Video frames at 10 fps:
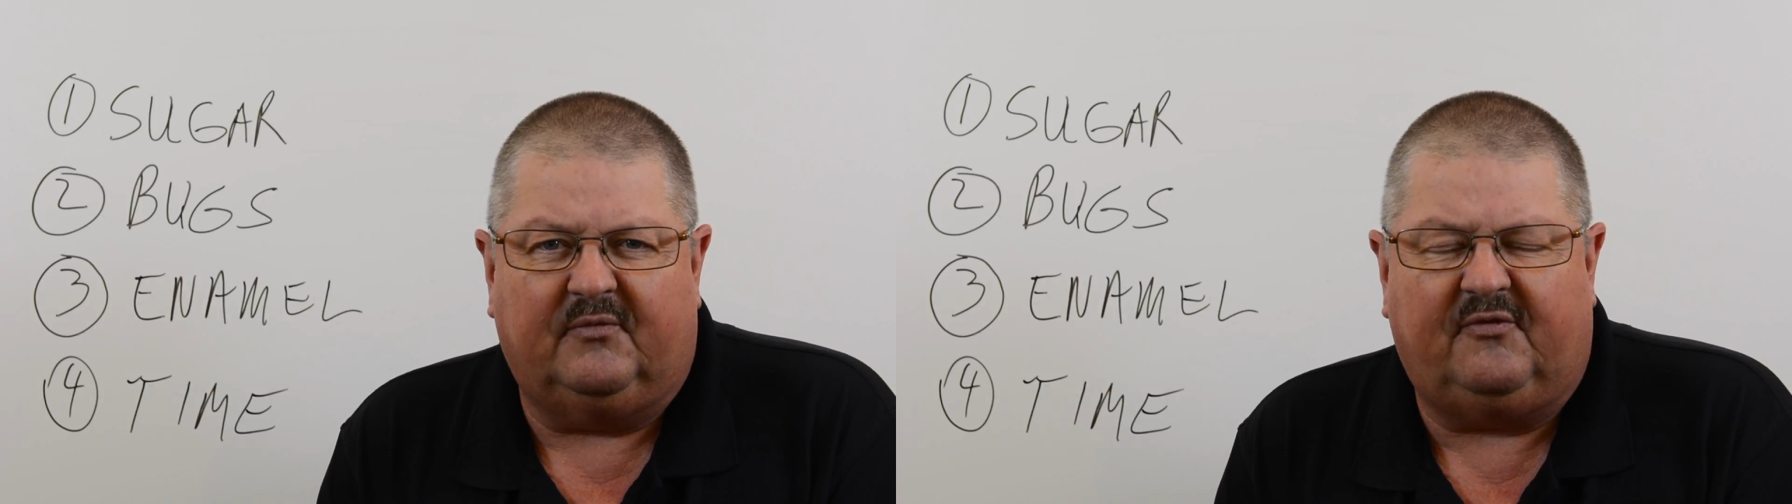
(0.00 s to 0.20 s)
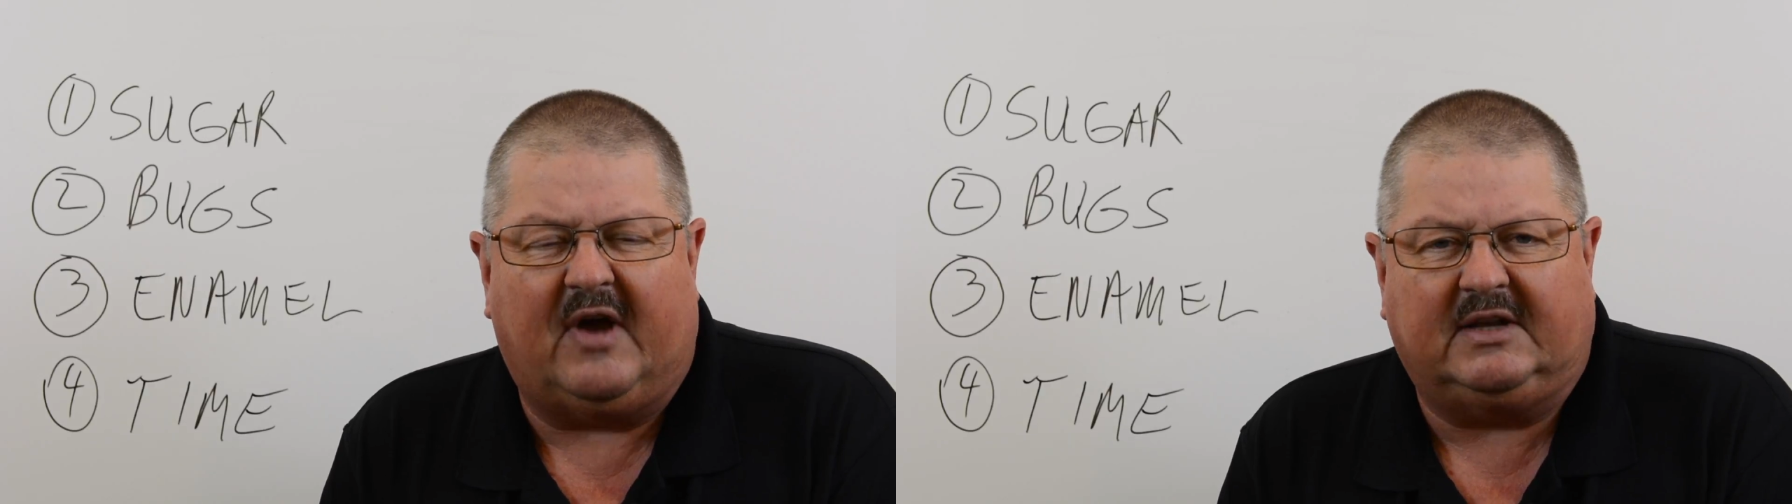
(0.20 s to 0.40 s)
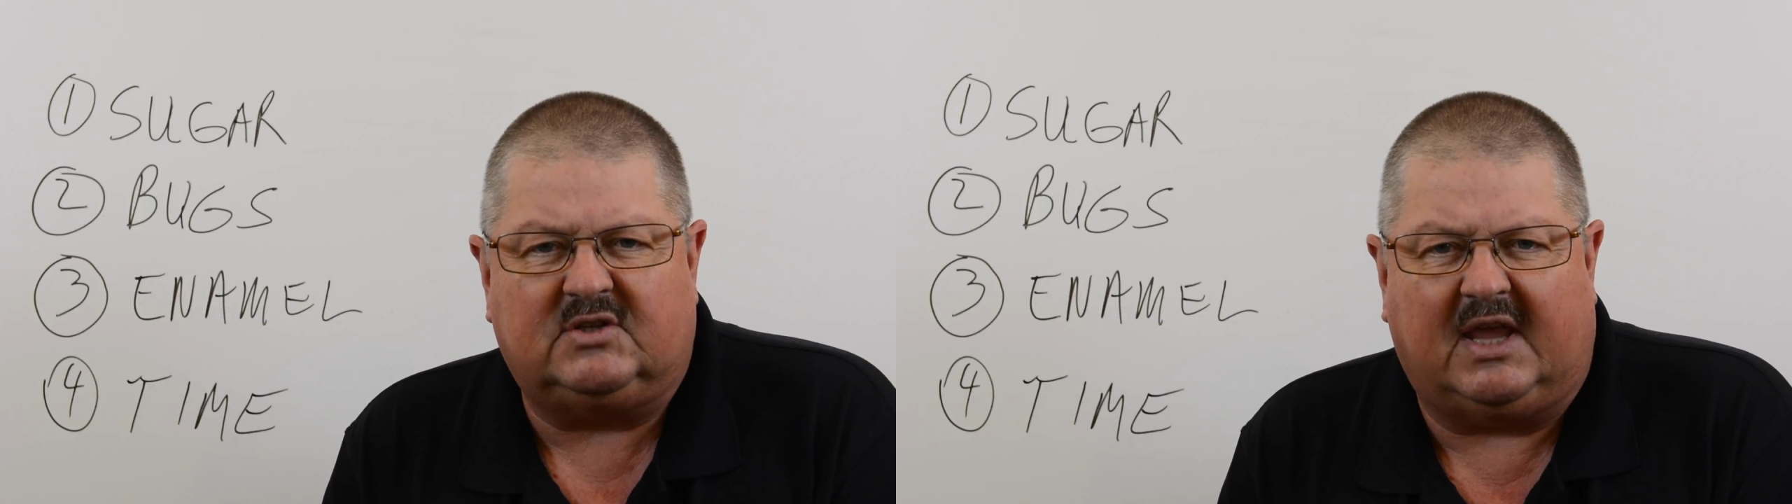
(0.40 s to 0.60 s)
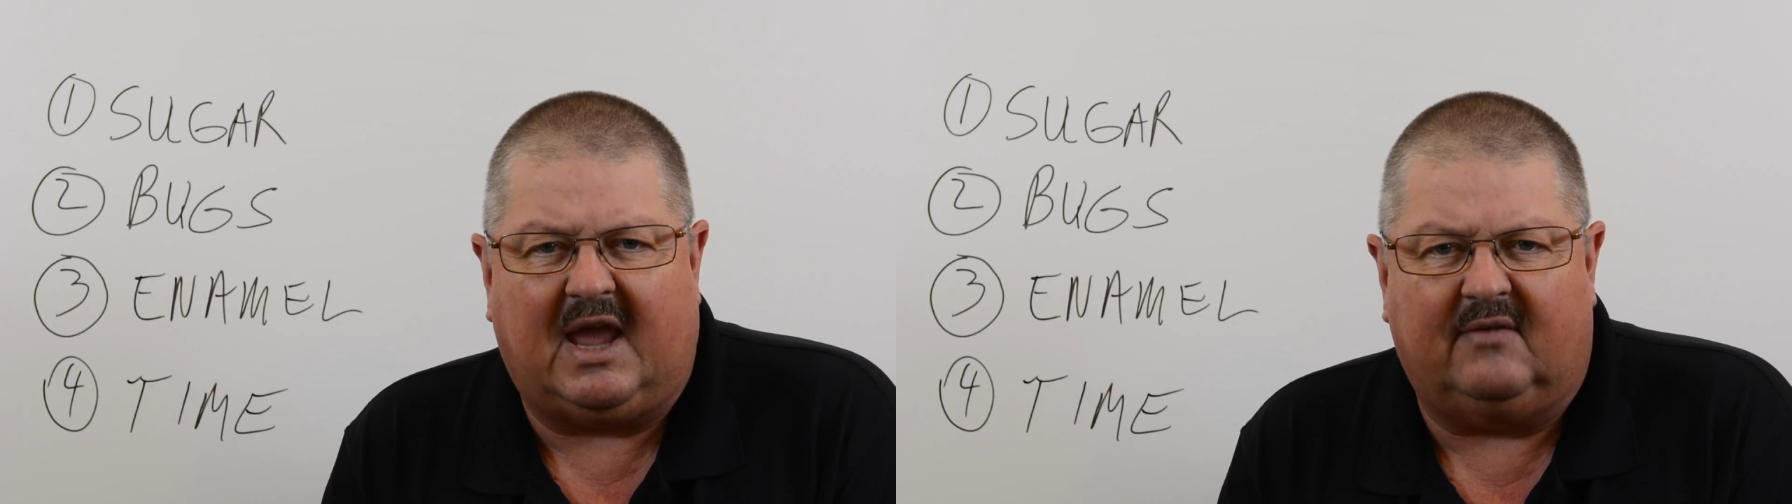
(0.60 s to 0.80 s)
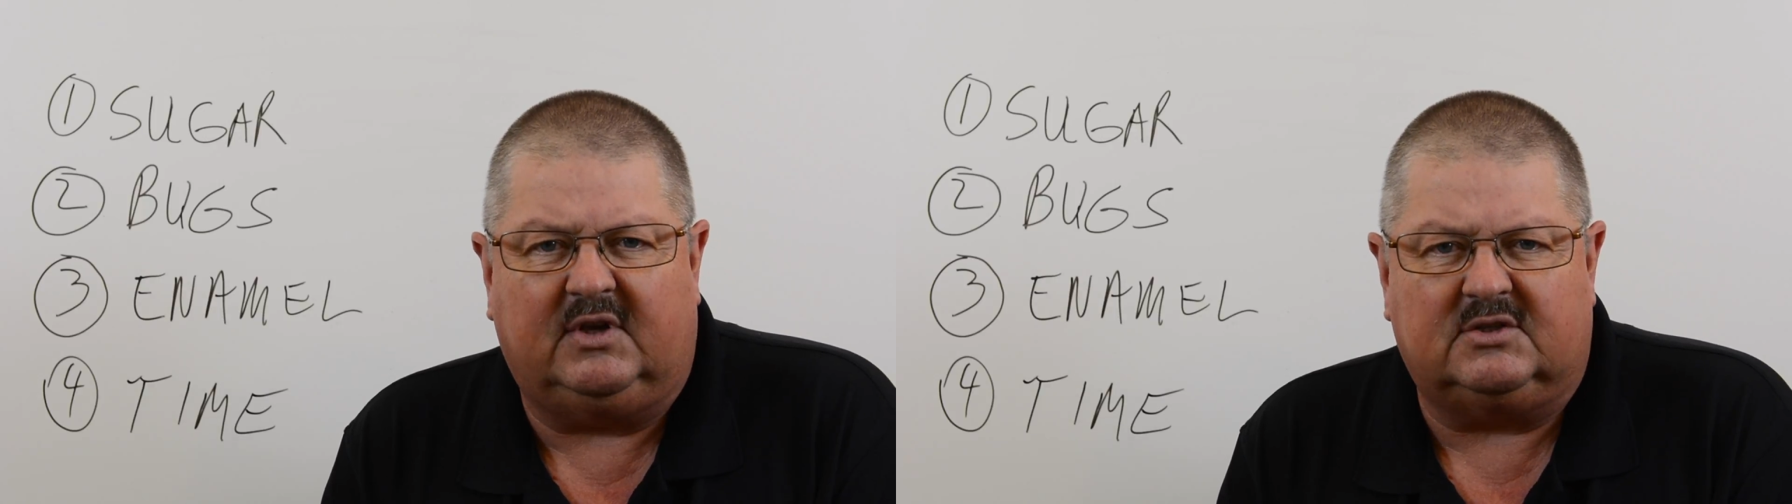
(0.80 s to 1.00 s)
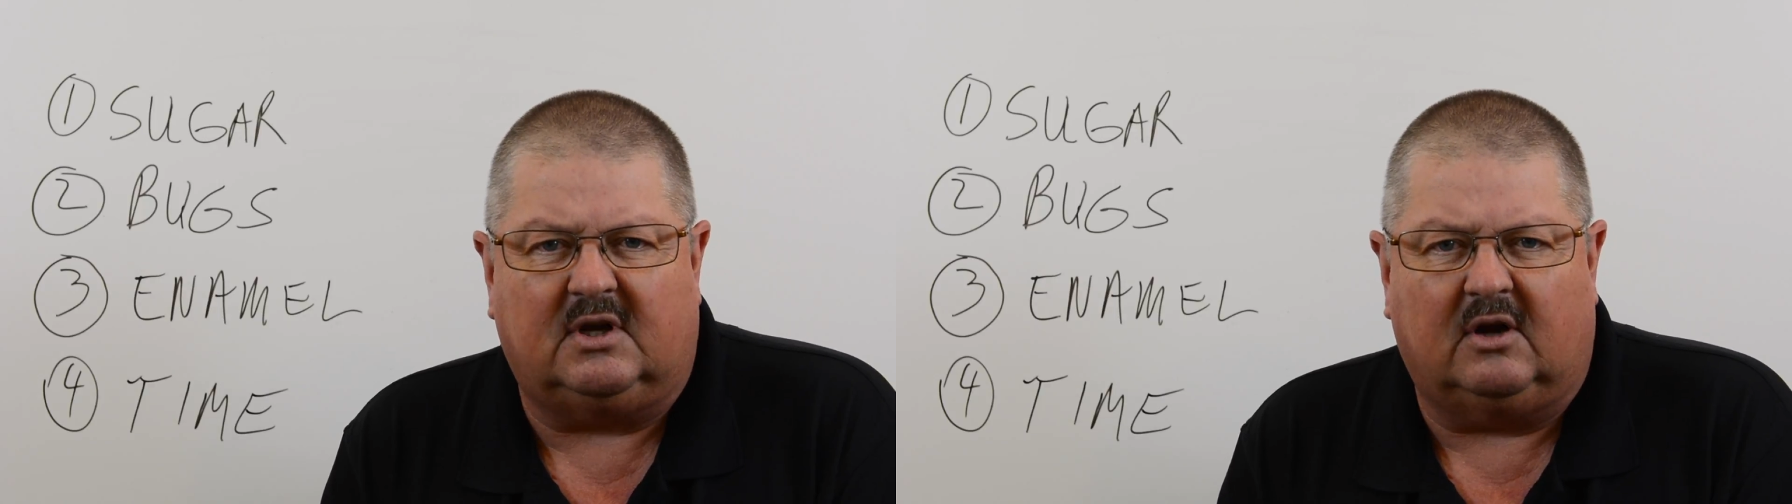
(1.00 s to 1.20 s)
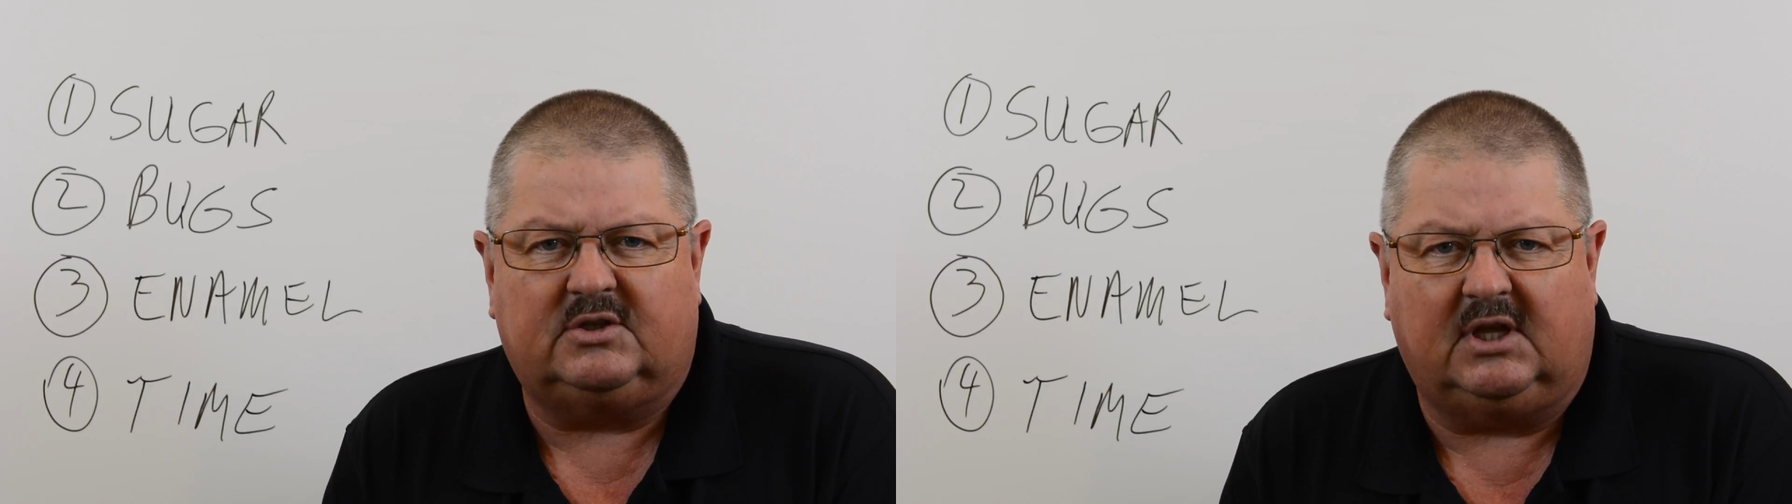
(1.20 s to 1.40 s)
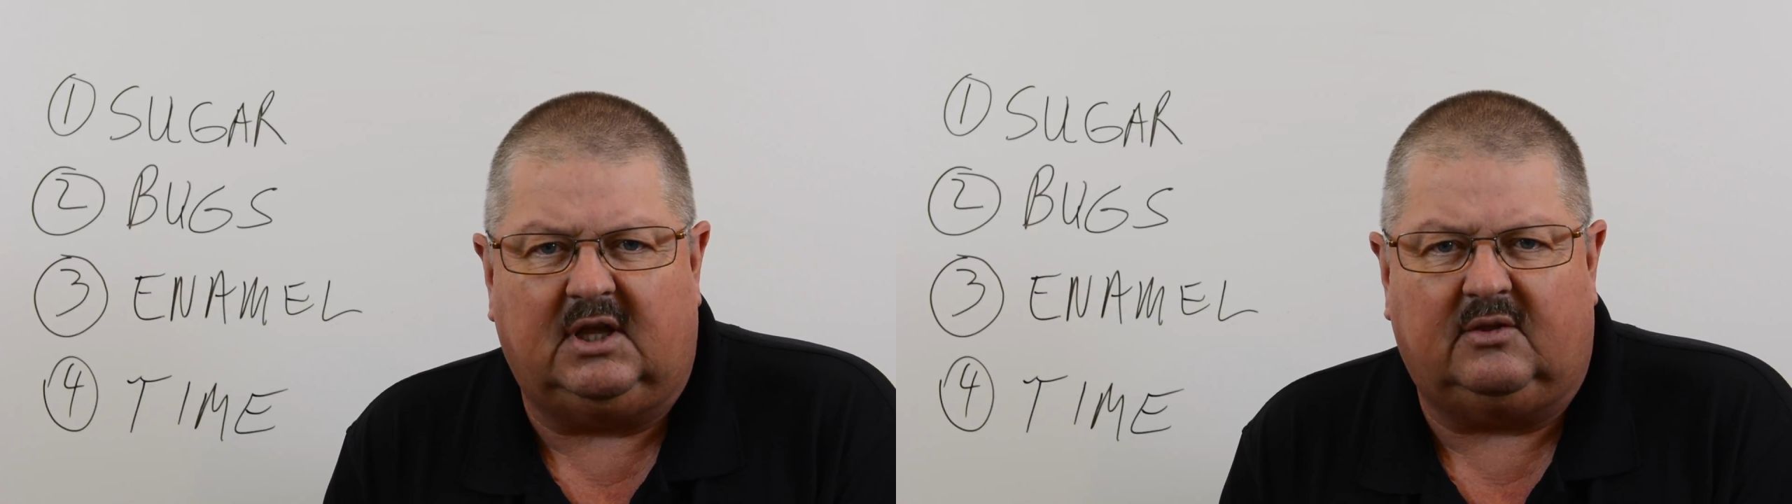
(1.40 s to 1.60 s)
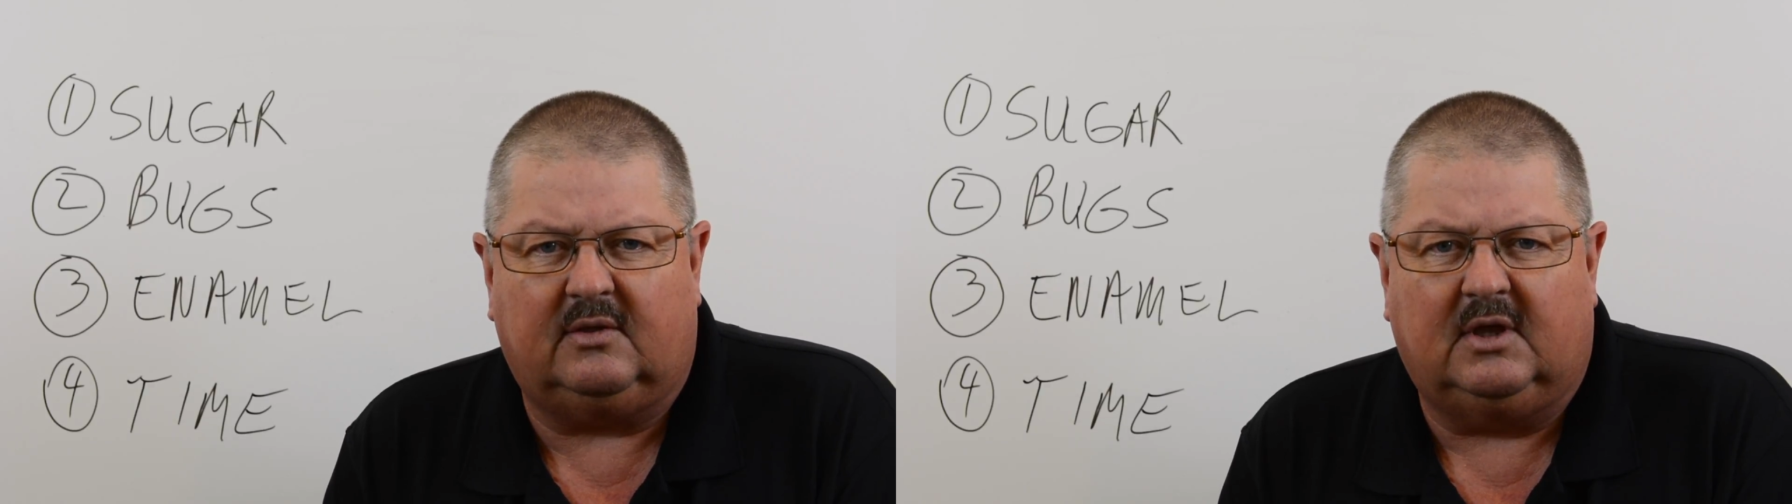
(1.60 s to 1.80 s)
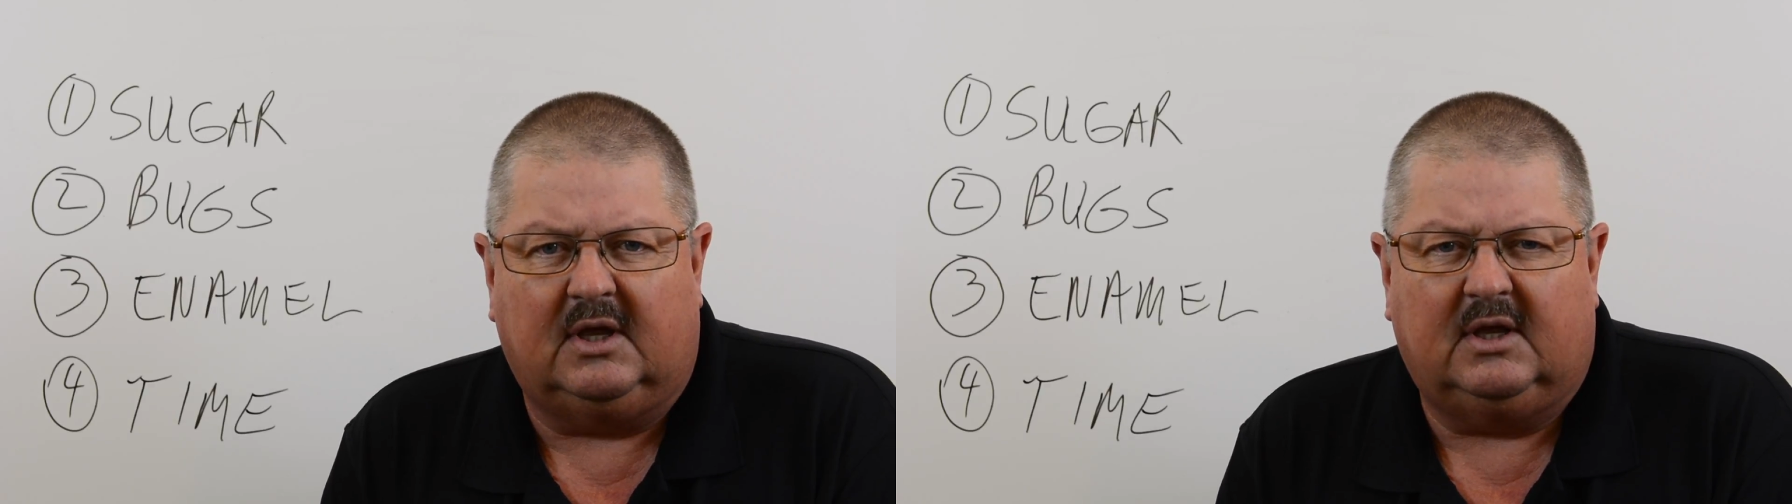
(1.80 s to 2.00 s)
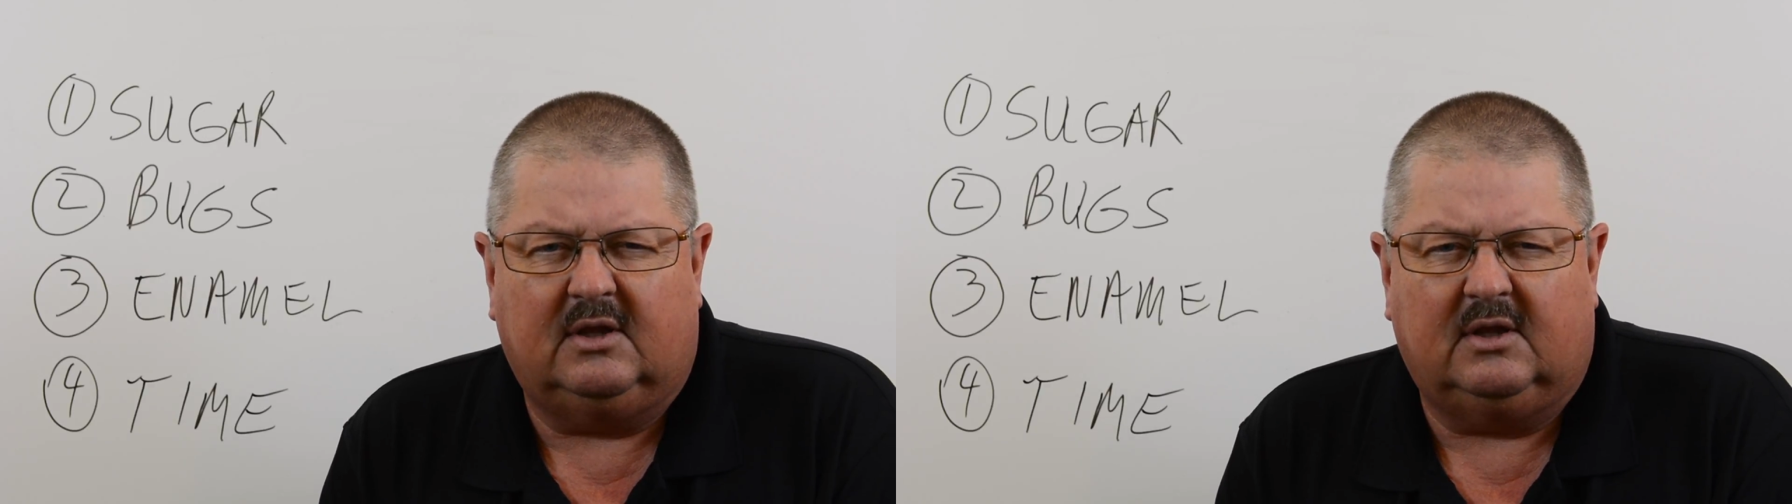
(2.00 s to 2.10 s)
fights cavities in our teeth.